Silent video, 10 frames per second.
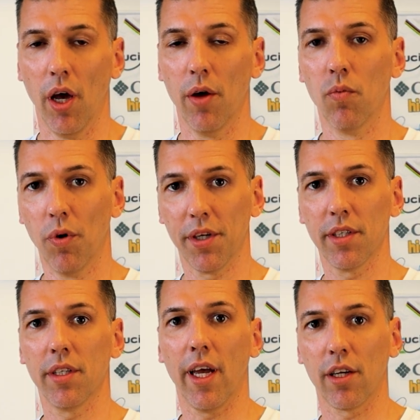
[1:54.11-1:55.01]
And what
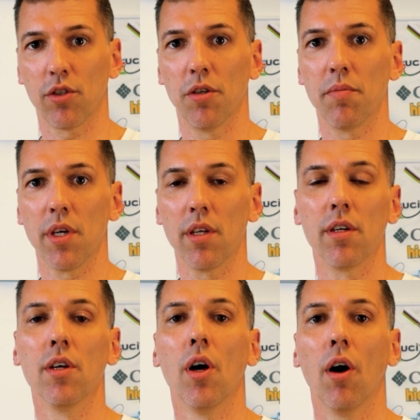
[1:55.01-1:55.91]
does it actually
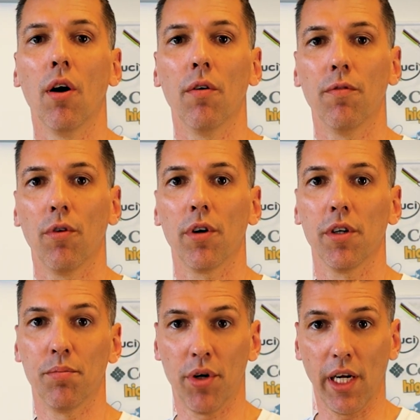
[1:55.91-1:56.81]
mean
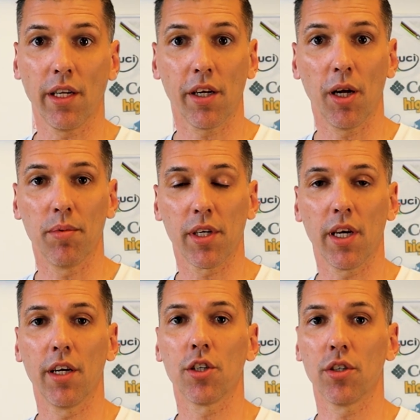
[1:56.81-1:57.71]
for a practical
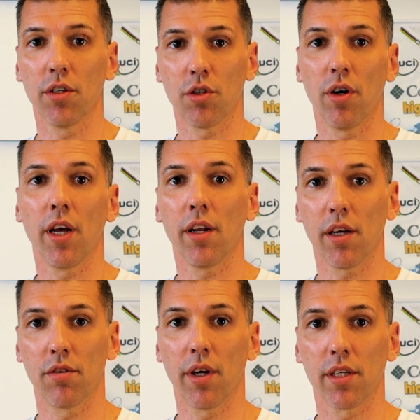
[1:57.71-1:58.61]
application in
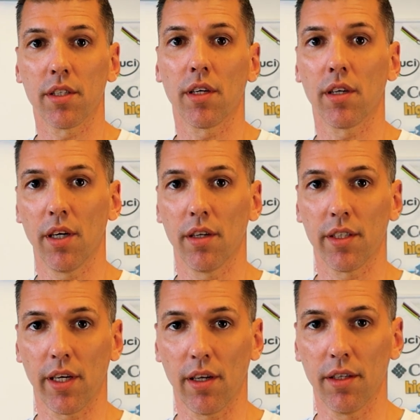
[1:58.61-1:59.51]
training and racing in a
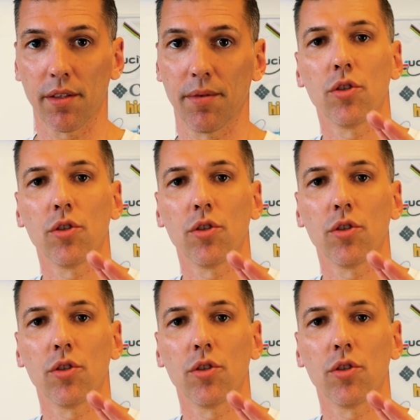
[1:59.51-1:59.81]
cyclist?